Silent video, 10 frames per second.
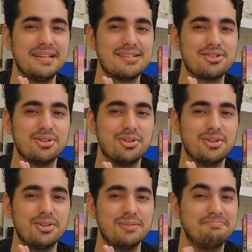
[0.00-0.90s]

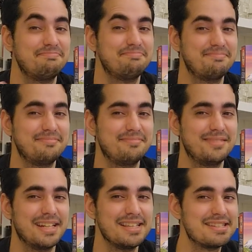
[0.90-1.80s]
So
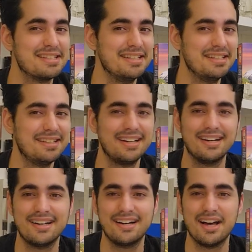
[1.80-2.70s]
let's see
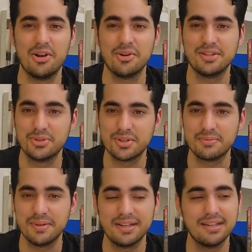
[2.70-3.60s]
uh, how long it took
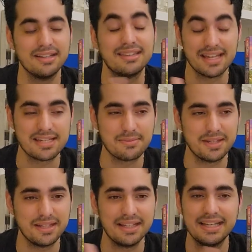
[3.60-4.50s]
me it takes
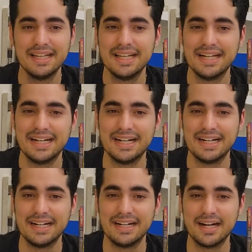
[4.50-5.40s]
me
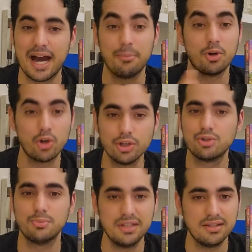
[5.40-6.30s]
uh, i'm not going
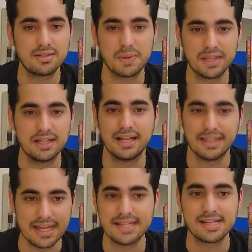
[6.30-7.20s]
to be spending
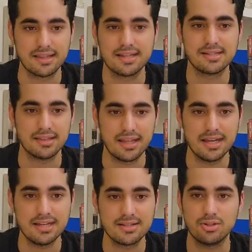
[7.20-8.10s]
like days and days and
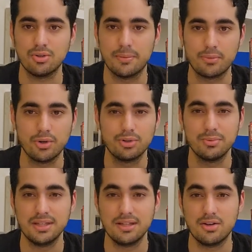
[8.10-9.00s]
days so i'm going to
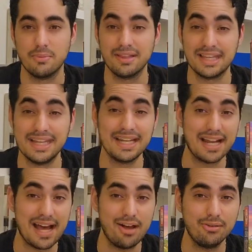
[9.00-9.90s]
be coming in
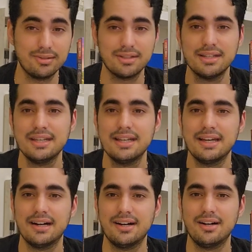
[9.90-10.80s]
and out
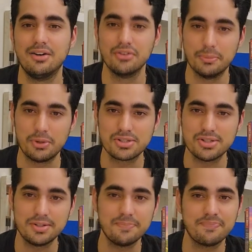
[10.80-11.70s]
uh, on the
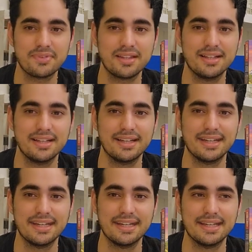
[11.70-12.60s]
puzzle
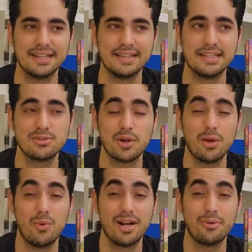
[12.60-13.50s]
and this one
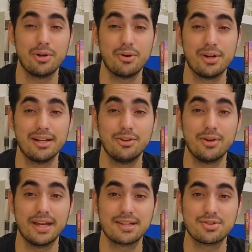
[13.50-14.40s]
i want to record a
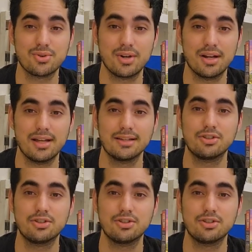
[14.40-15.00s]
little extra like